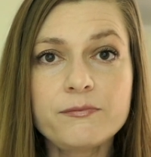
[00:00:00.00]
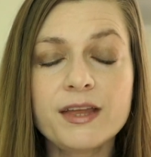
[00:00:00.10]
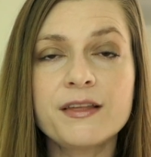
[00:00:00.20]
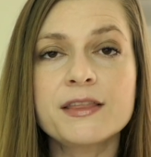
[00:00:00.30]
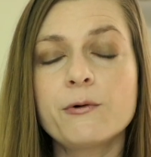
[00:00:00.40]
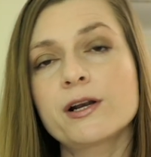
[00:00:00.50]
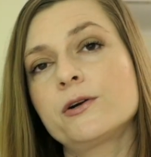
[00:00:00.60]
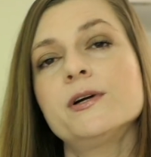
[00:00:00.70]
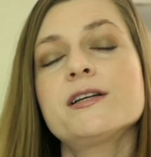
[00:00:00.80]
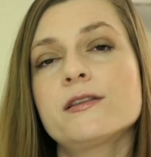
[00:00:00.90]
that they want to
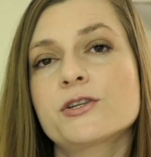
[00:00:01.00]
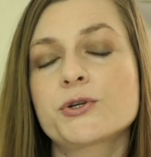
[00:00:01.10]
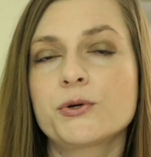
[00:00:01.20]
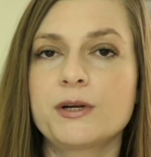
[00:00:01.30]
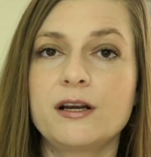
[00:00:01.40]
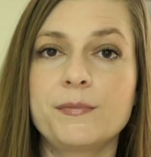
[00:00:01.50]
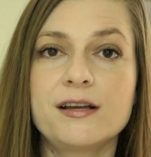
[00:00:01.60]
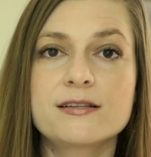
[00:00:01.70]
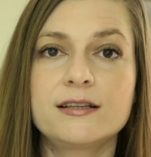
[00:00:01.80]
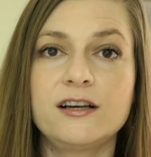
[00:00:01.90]
go into this career
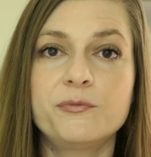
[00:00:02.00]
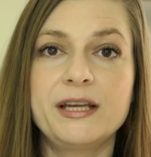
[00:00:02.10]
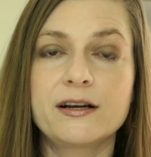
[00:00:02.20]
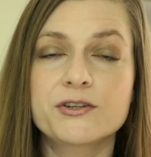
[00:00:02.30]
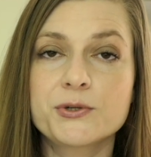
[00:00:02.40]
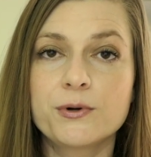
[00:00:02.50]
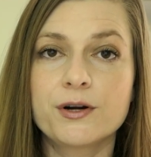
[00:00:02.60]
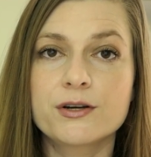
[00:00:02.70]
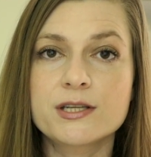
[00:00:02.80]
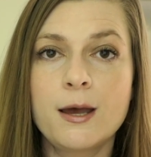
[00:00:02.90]
because they love being
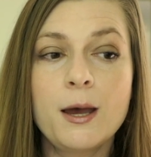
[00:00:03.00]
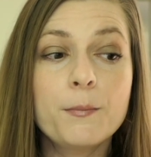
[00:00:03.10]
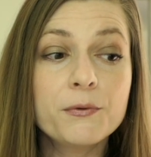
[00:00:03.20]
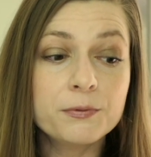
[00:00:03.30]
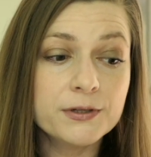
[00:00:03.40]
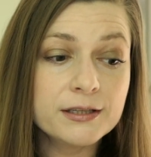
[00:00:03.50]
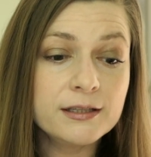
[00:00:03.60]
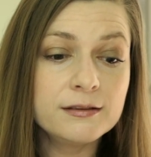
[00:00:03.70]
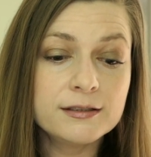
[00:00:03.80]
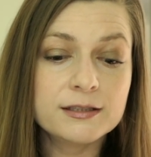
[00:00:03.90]
outdoors, but really
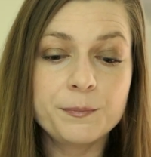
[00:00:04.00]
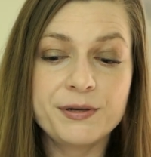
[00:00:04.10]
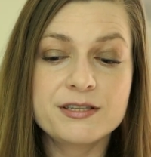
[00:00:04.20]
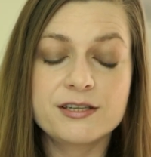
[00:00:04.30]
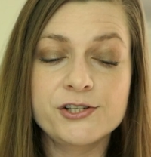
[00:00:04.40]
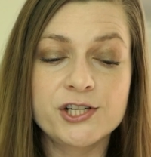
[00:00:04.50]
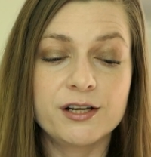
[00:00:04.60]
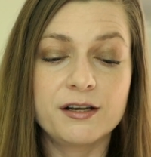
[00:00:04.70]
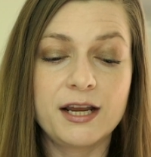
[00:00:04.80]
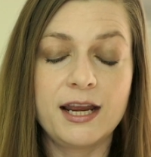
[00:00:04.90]
look at the
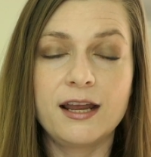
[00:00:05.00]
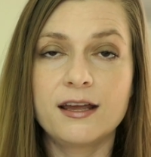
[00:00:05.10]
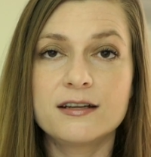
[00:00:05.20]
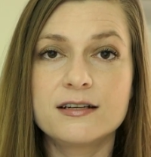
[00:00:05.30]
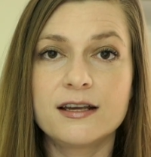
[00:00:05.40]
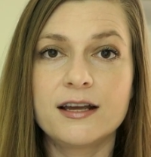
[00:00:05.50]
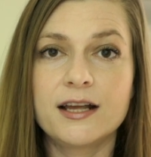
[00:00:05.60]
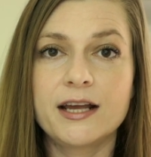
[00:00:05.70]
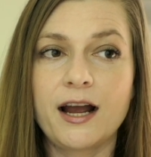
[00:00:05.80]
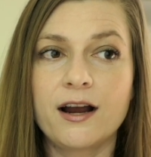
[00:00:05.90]
position and
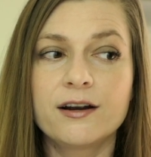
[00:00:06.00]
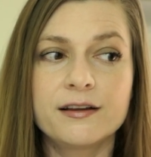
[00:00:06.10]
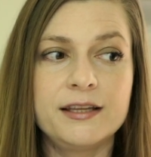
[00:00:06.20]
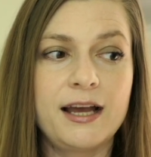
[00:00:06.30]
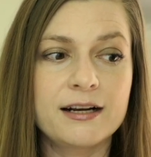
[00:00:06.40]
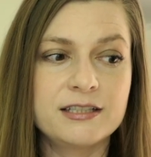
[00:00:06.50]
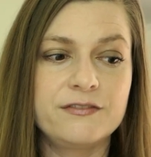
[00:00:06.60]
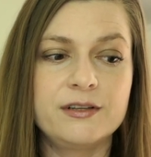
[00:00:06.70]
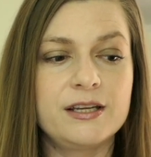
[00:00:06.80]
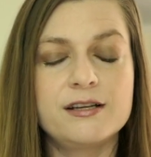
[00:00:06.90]
are the
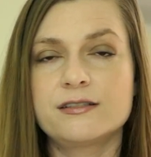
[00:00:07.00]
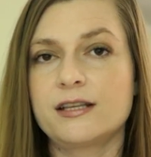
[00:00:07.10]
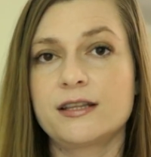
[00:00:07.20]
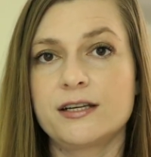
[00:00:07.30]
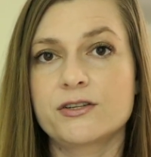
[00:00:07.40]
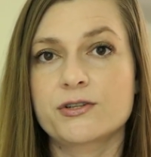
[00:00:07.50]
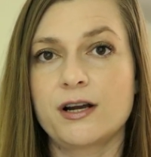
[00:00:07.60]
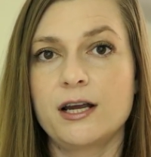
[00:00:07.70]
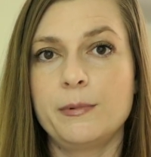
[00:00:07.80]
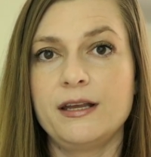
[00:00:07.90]
activities that they
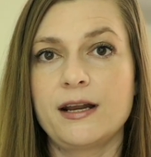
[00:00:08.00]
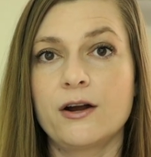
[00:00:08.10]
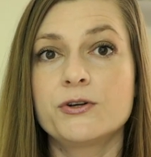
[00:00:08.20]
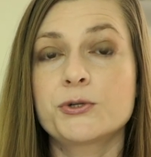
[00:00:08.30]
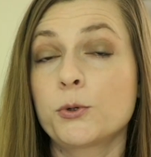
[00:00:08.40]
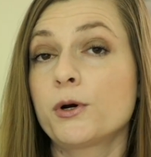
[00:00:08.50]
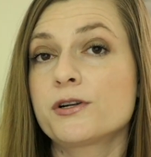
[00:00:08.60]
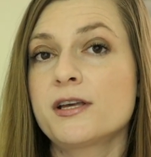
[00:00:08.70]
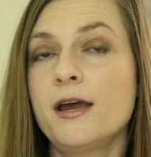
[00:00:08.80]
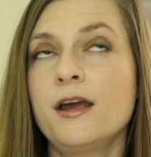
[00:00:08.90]
describe being
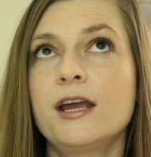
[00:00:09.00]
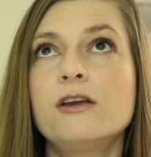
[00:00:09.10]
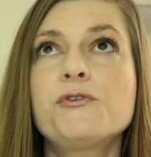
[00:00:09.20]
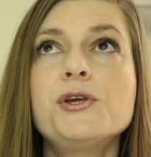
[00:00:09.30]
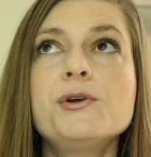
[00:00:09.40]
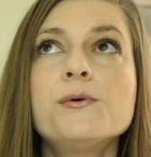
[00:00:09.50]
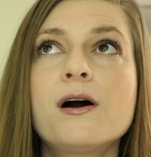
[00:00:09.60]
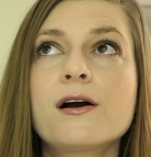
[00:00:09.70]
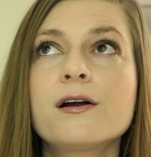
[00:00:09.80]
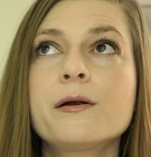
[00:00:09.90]
outdoors. If you
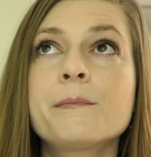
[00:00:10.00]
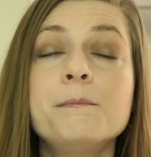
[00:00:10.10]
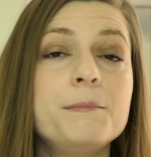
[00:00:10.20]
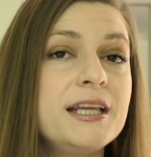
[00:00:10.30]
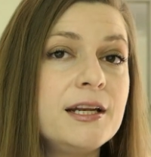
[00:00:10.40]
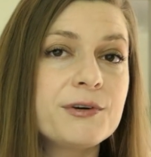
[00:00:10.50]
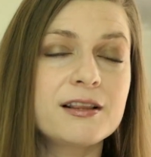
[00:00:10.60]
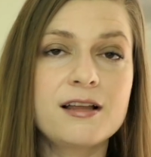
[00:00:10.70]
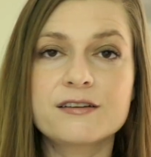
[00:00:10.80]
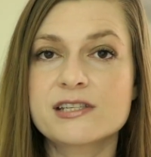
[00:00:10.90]
are meeting with
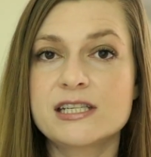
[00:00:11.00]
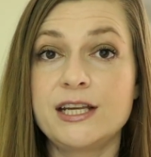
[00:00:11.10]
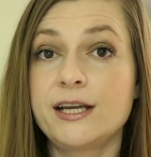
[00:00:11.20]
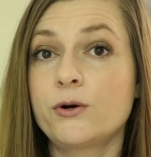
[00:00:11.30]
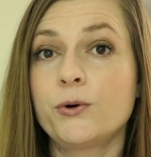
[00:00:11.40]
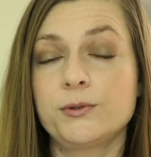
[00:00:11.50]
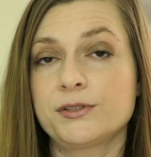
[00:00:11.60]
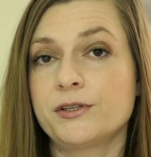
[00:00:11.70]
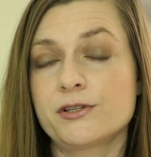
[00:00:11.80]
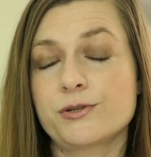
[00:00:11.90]
a lot of
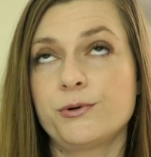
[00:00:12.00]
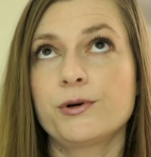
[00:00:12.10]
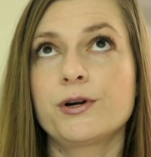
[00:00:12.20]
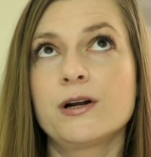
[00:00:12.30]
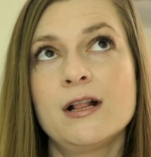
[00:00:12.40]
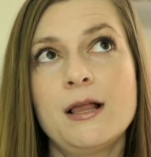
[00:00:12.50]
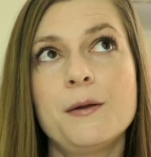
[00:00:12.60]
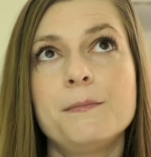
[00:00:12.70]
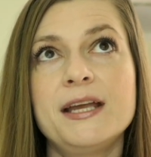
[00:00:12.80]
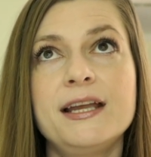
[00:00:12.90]
stakeholders or
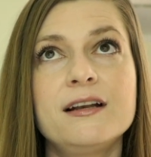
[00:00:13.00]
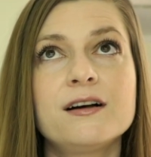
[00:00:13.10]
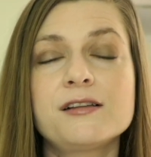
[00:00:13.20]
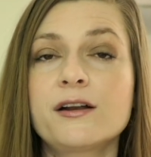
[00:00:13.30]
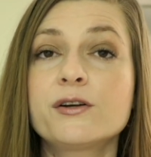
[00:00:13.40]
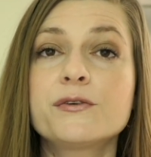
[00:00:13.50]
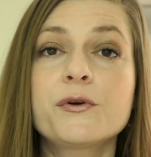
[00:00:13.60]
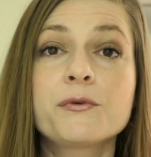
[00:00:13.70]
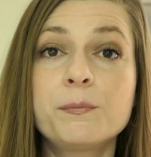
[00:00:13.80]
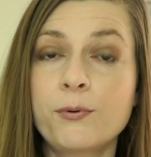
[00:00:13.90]
making a lot of
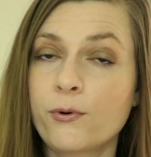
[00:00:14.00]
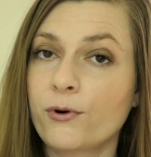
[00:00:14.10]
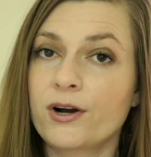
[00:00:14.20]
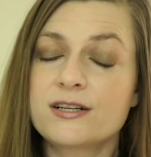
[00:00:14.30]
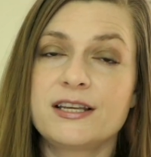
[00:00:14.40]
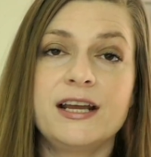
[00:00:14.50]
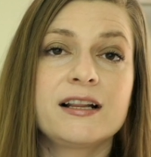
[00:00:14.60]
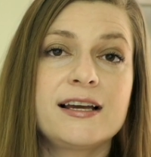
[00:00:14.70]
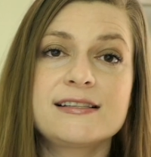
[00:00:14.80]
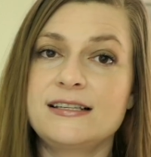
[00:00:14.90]
reports,
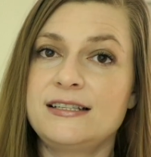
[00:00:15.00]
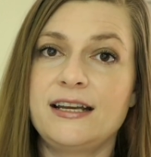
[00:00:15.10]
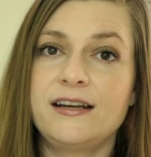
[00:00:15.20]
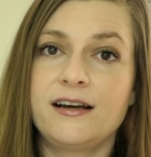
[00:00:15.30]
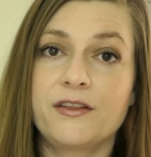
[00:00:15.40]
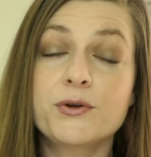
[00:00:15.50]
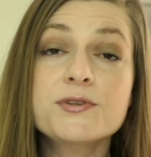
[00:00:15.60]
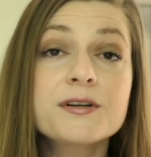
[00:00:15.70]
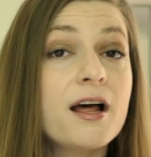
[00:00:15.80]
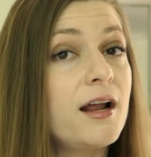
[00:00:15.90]
analyzing data, those
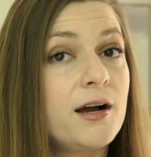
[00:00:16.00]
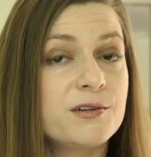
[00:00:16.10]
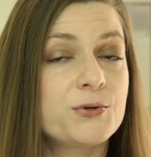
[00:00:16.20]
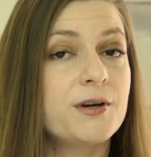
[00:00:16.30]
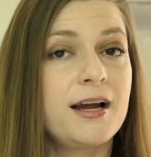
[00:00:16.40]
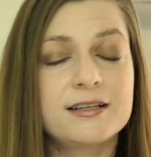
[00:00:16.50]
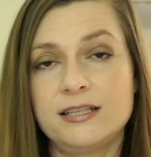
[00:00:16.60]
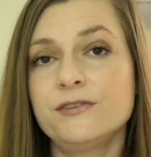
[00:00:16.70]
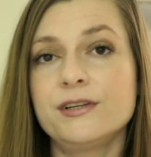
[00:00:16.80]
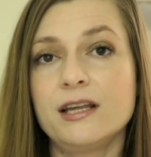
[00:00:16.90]
are not outdoor
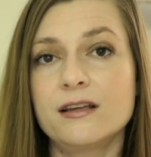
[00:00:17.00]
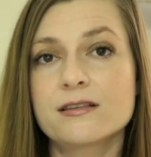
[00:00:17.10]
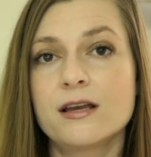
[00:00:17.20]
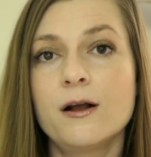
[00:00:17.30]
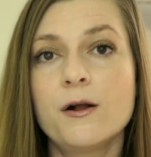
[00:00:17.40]
activities.